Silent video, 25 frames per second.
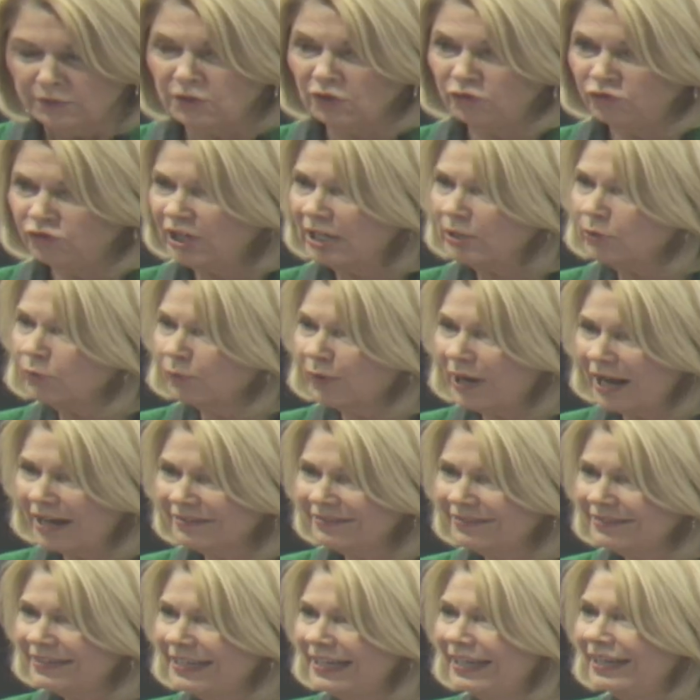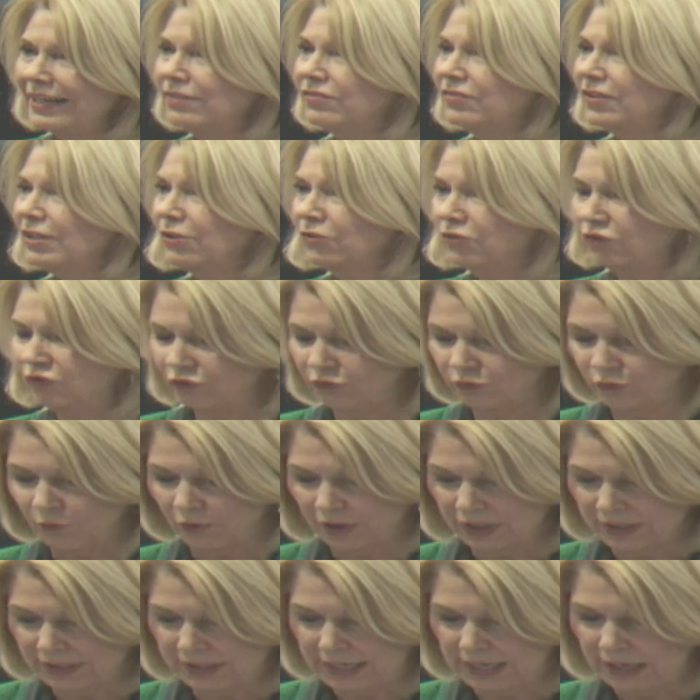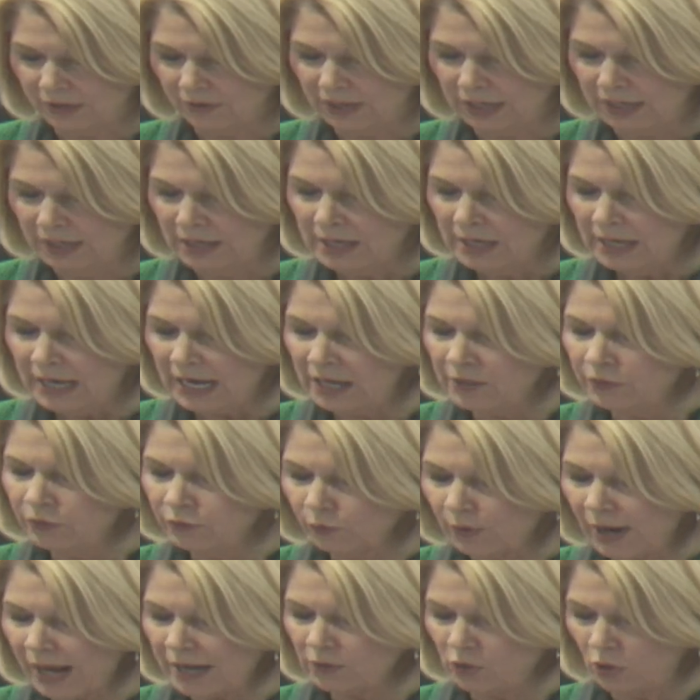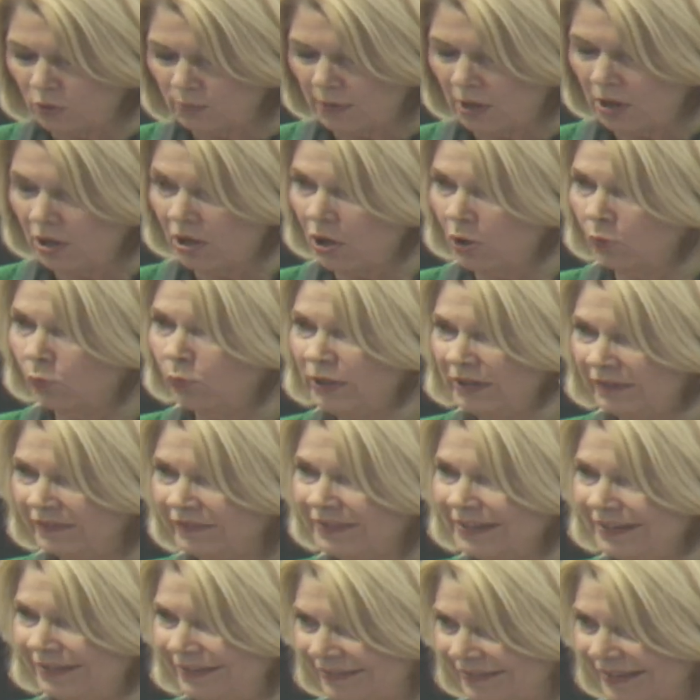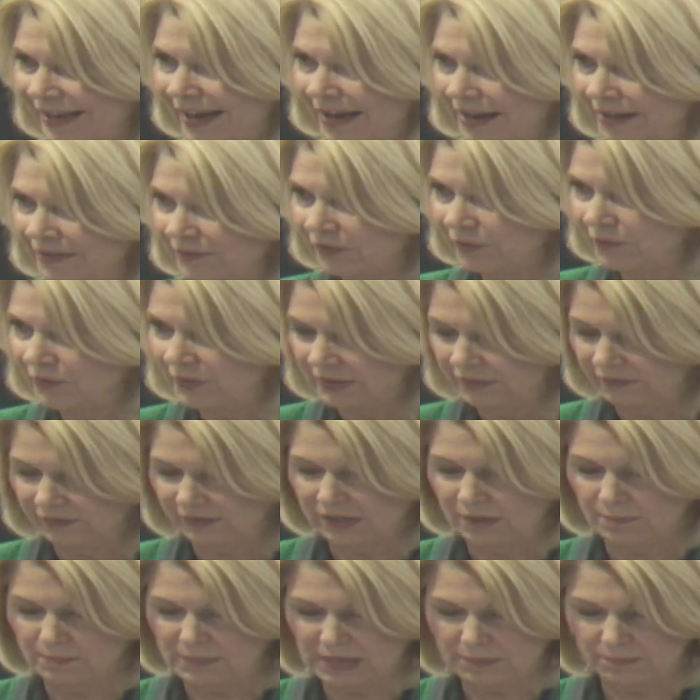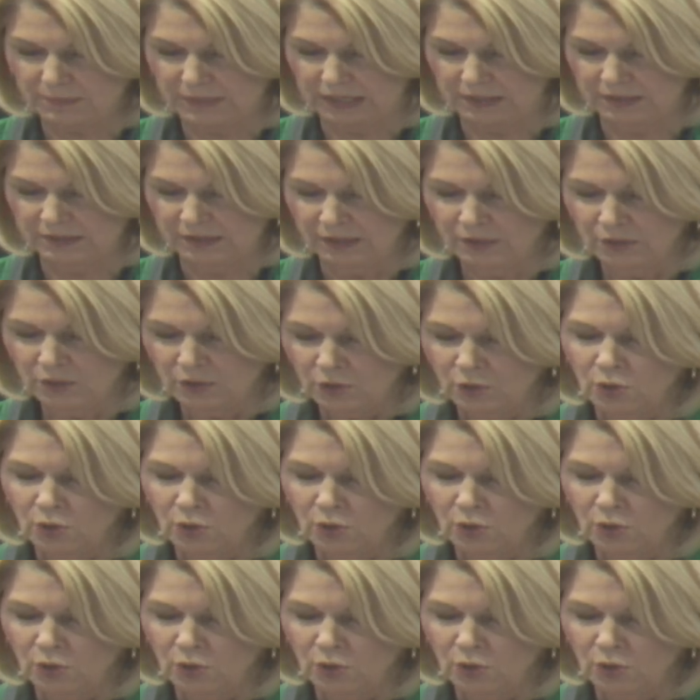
The generosity is extraordinary, and throughout Omaha, we see signs of this commitment.